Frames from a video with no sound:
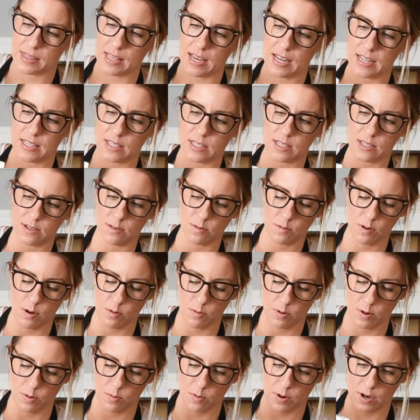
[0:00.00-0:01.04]
that's what
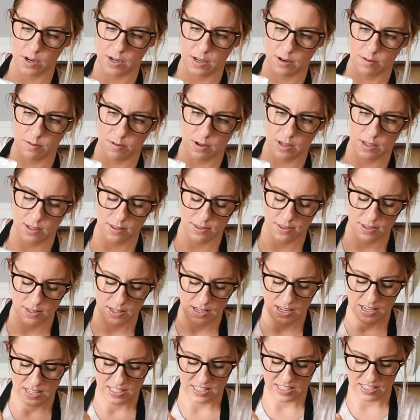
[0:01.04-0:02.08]
we're working with.
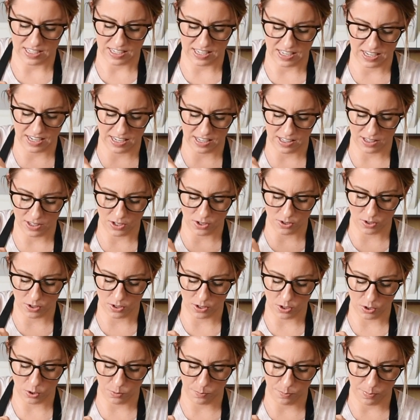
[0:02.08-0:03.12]
It's getting a little
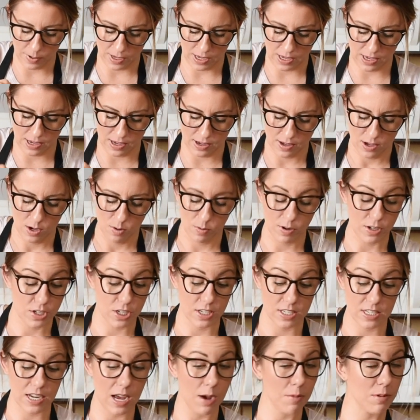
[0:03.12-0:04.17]
goopy, which
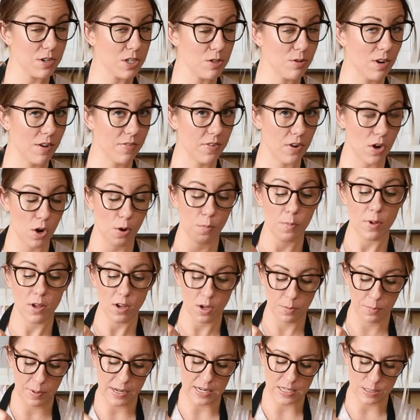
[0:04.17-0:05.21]
is not what you want for oat
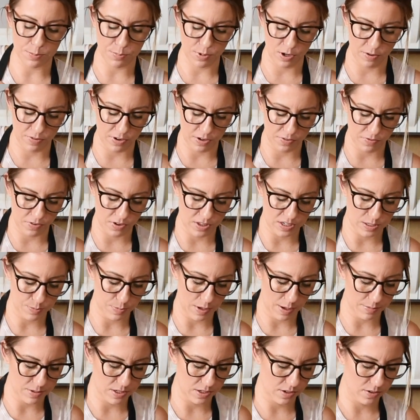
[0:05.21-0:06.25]
milk, but is perfect for these
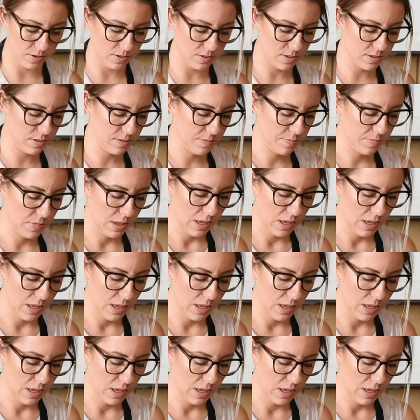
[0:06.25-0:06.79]
popsicles.